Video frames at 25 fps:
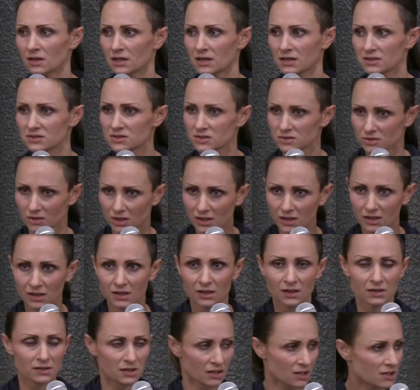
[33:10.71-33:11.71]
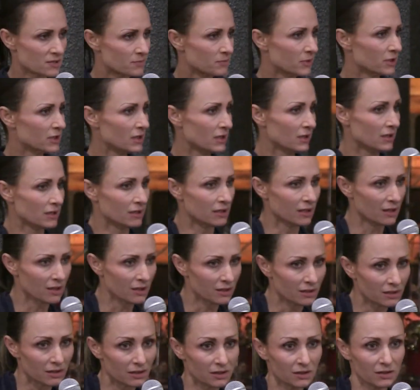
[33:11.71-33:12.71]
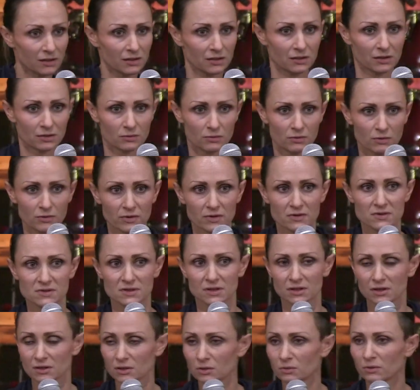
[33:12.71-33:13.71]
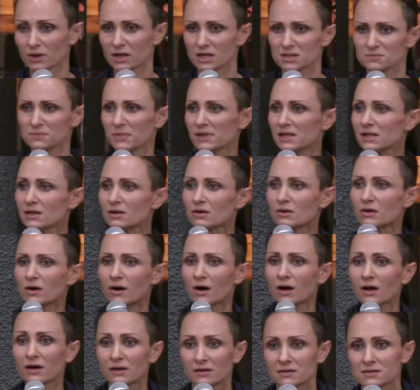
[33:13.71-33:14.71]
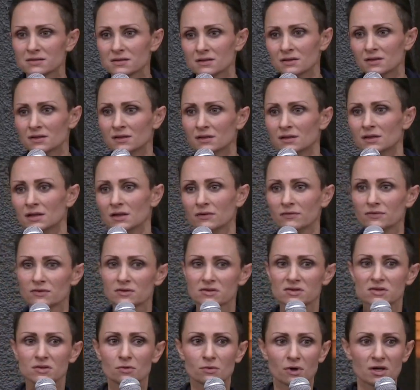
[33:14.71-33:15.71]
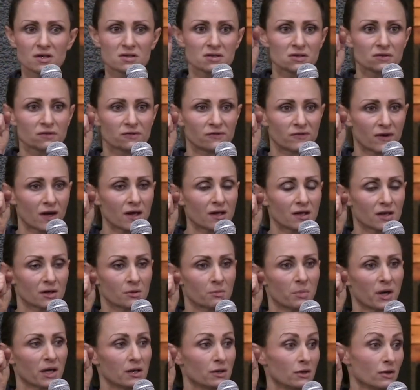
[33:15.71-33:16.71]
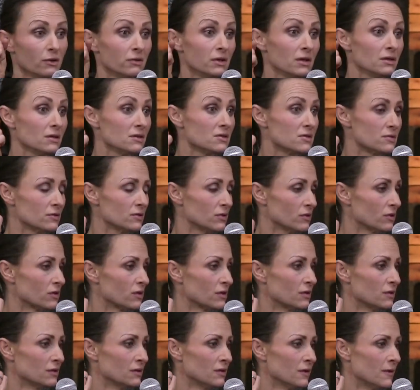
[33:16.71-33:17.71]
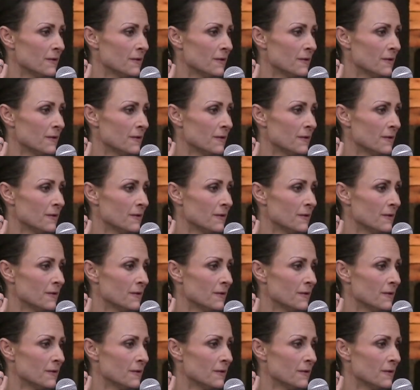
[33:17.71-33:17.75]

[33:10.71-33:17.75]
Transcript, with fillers: He's trying desperately to get in in all those little ways, but he can't. If you squash the fire by knowing the truth,